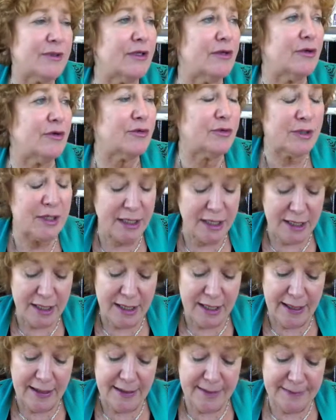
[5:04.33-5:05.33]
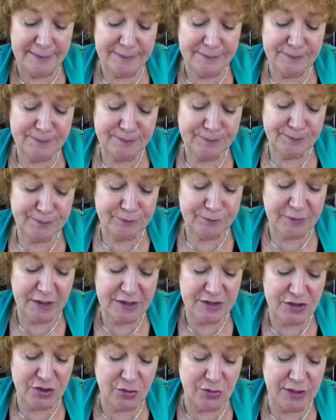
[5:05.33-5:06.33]
you know.
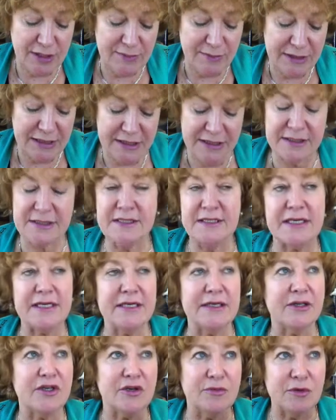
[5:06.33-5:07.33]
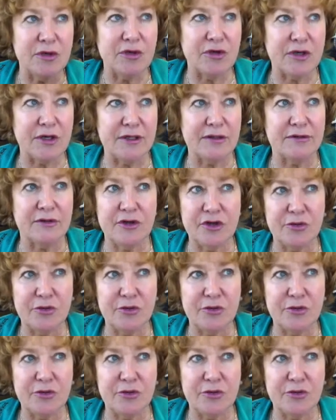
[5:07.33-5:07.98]
So the immediacy and community